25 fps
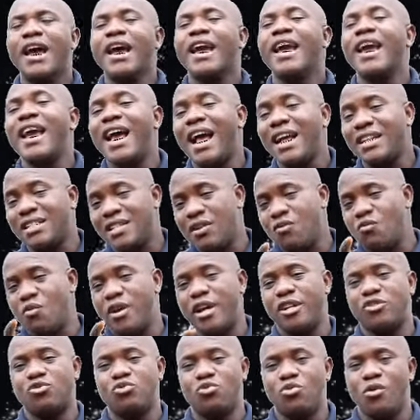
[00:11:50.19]
He has a
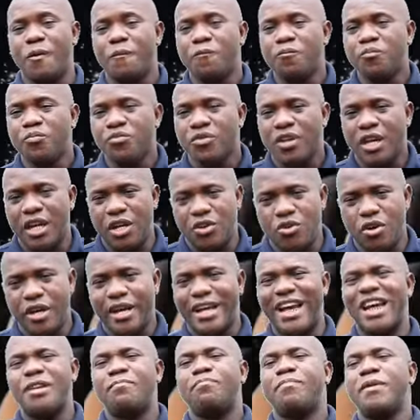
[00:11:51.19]
way to, you know,
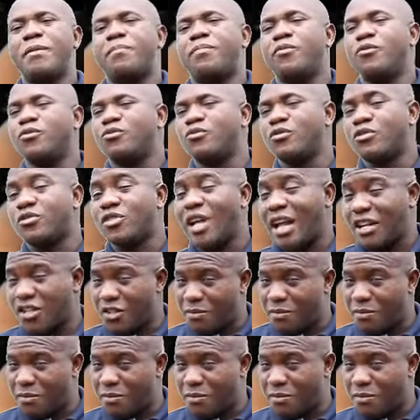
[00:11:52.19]
get people to start